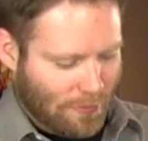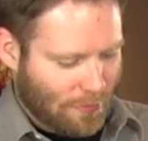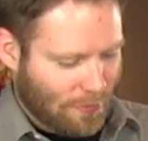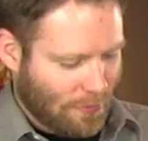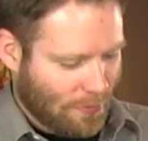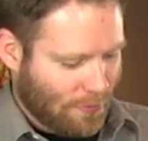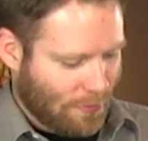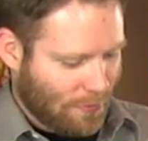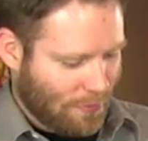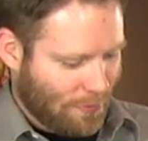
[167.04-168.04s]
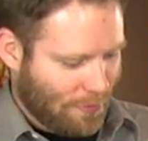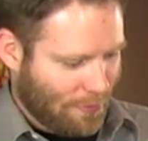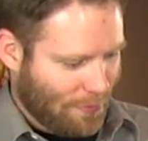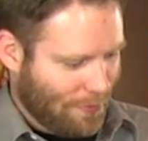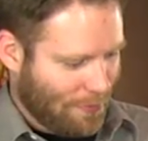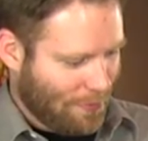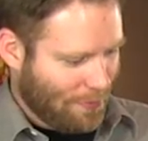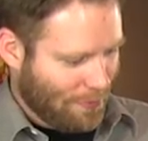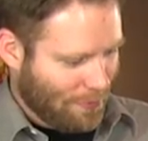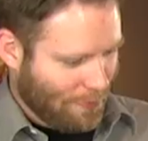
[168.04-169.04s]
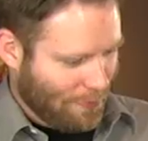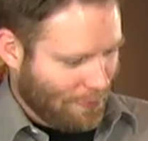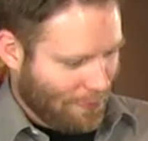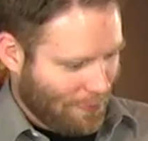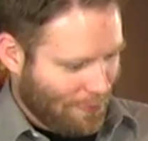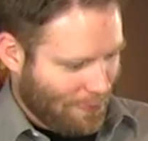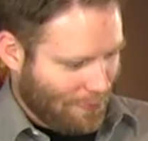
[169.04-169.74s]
(not speaking)